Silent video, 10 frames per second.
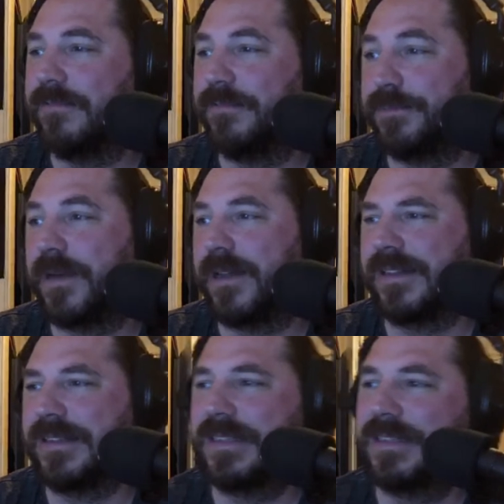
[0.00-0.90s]
But
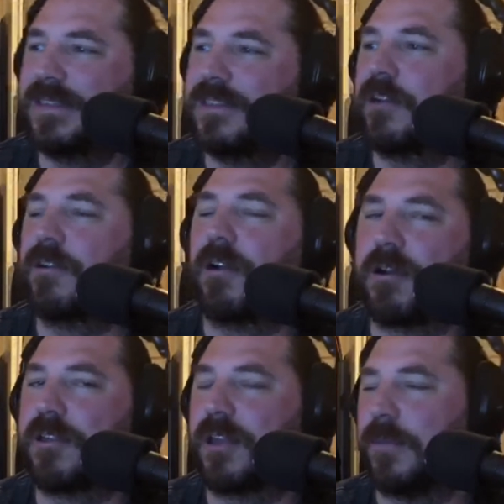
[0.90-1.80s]
there
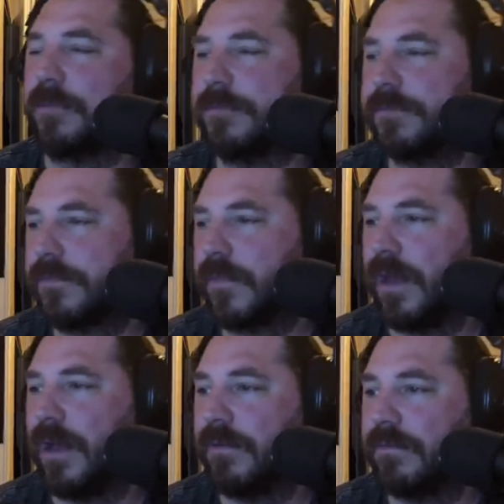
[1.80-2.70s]
are some.
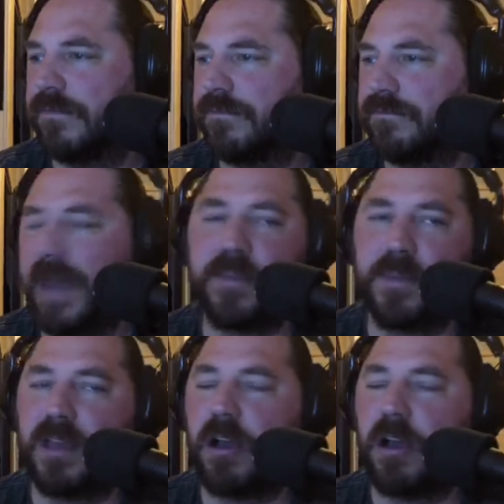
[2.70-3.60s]
Matthew
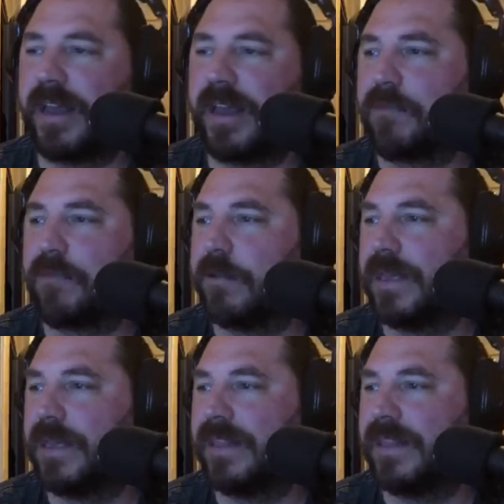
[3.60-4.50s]
McConaughey probably
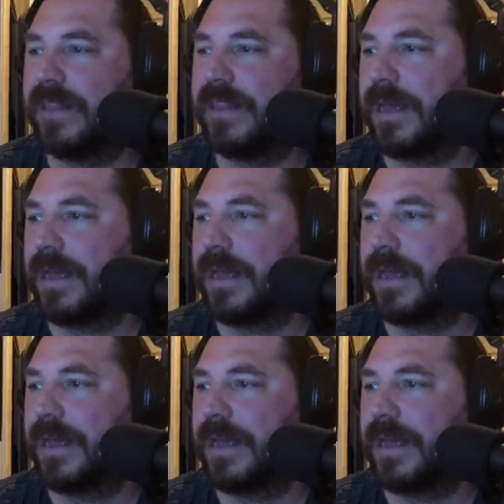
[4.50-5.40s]
being the biggest
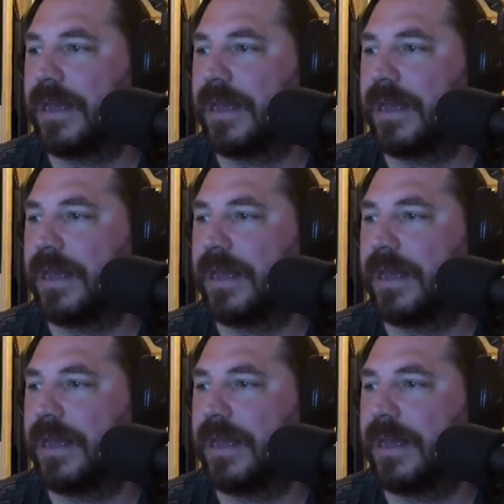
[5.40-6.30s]

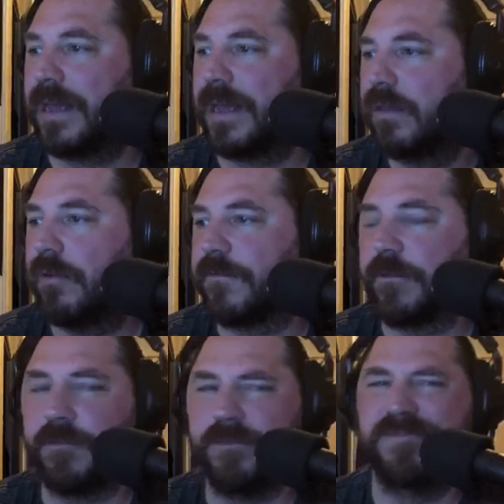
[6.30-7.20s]
reason
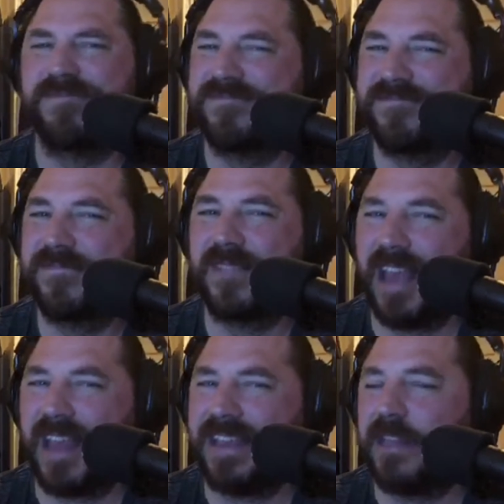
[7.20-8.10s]
for
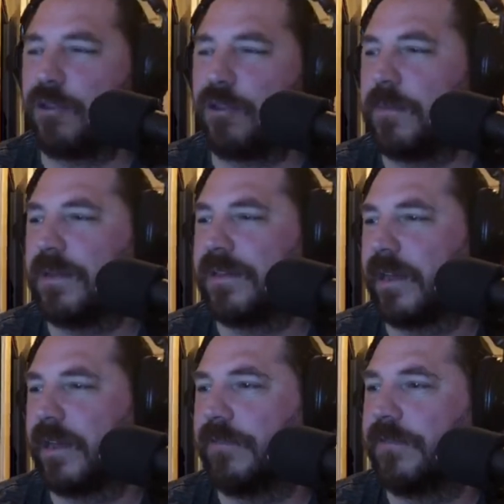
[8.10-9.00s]
any enjoyment
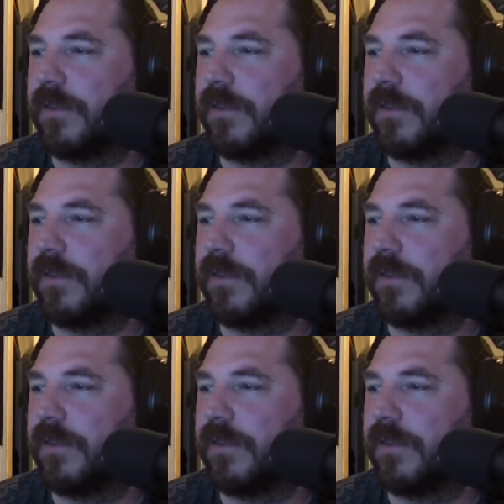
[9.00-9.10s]
out of